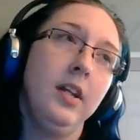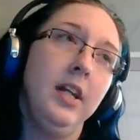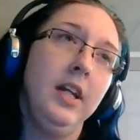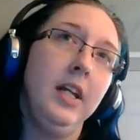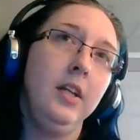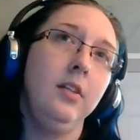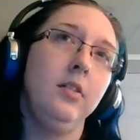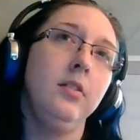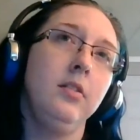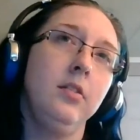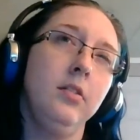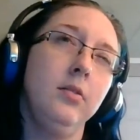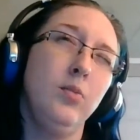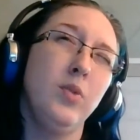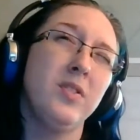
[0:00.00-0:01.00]
it
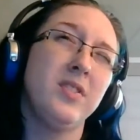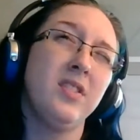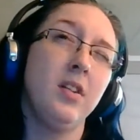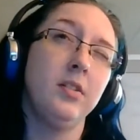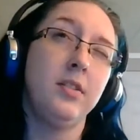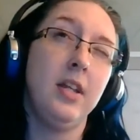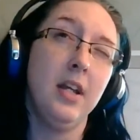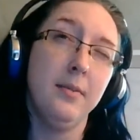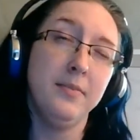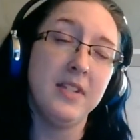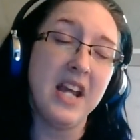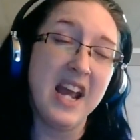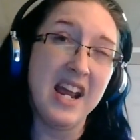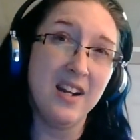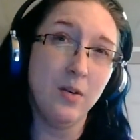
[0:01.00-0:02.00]
was an attempt
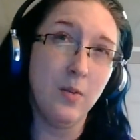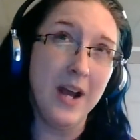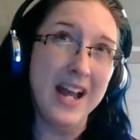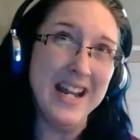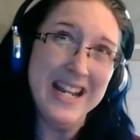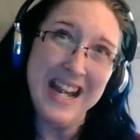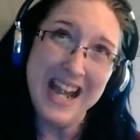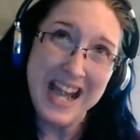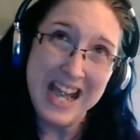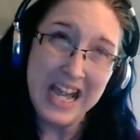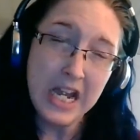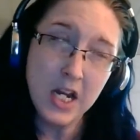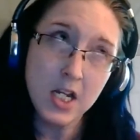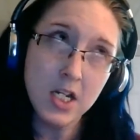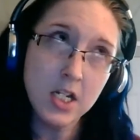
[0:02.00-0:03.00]
at a
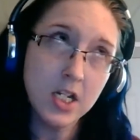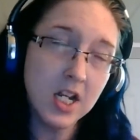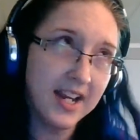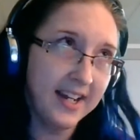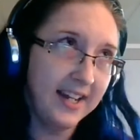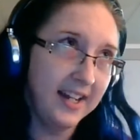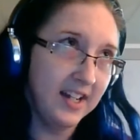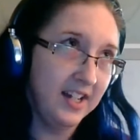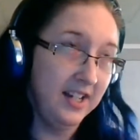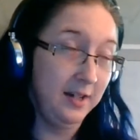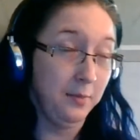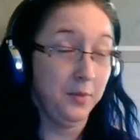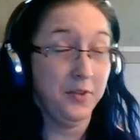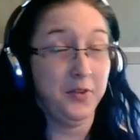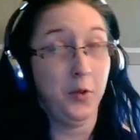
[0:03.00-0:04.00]
YA, and
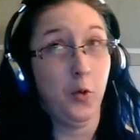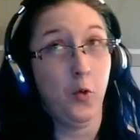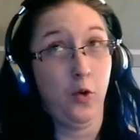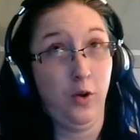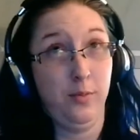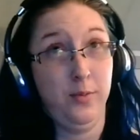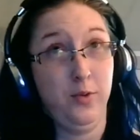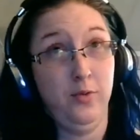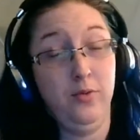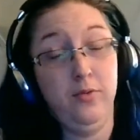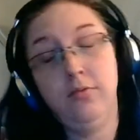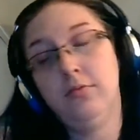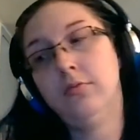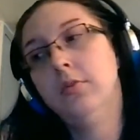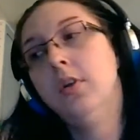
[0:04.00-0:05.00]
it was horrible.
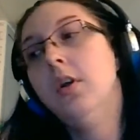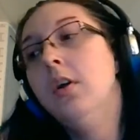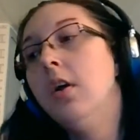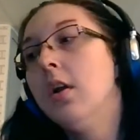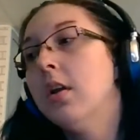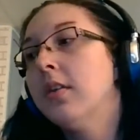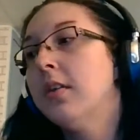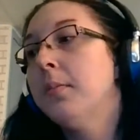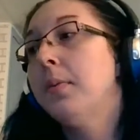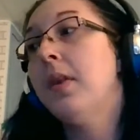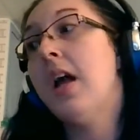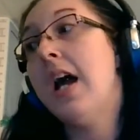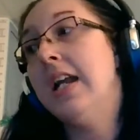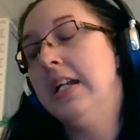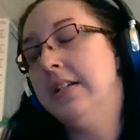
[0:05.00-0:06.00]
The
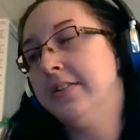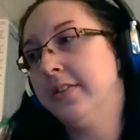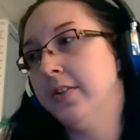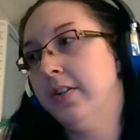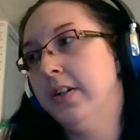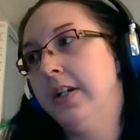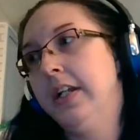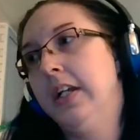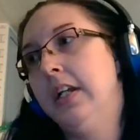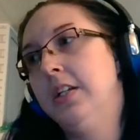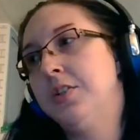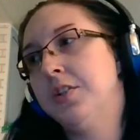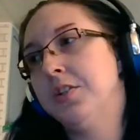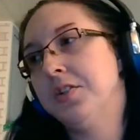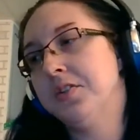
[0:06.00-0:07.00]
plot is good.
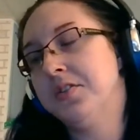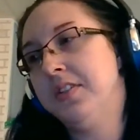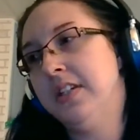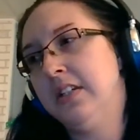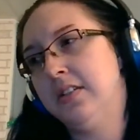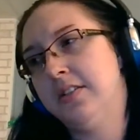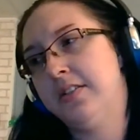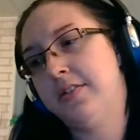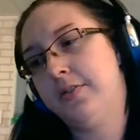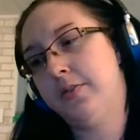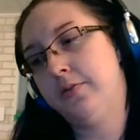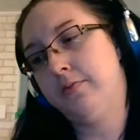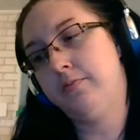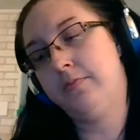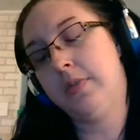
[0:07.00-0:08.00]
It just needs to
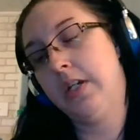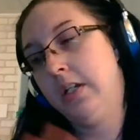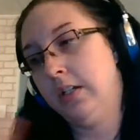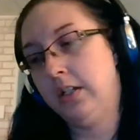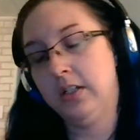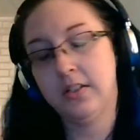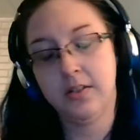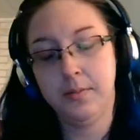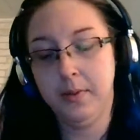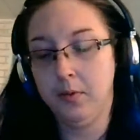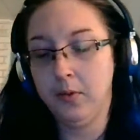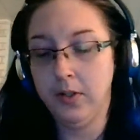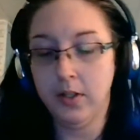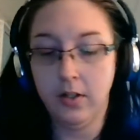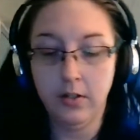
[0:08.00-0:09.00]
be
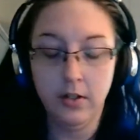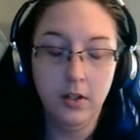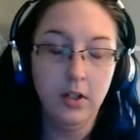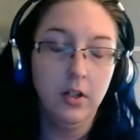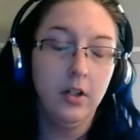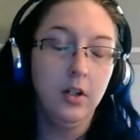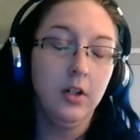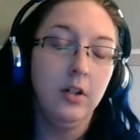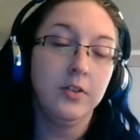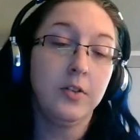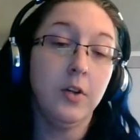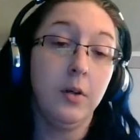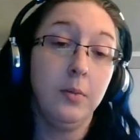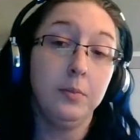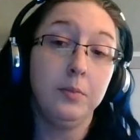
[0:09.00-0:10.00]
redone. So
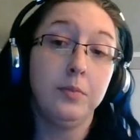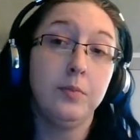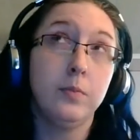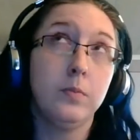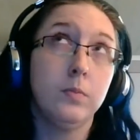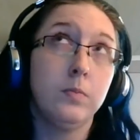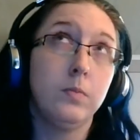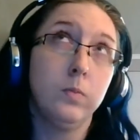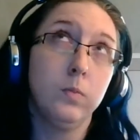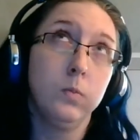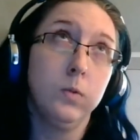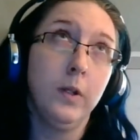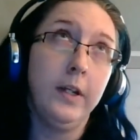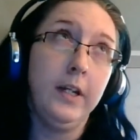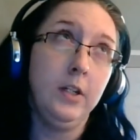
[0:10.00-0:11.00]
I'm
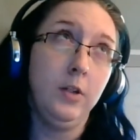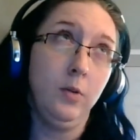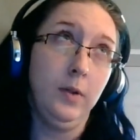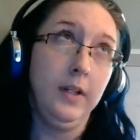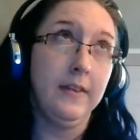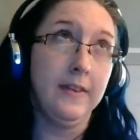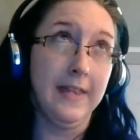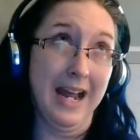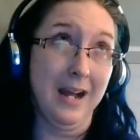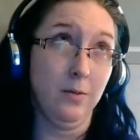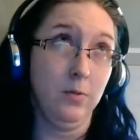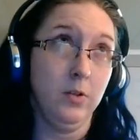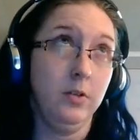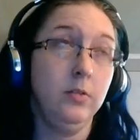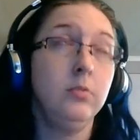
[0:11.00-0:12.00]
redoing that
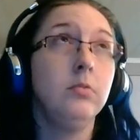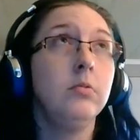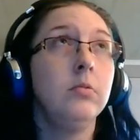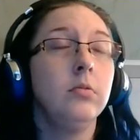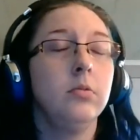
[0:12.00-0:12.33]
one.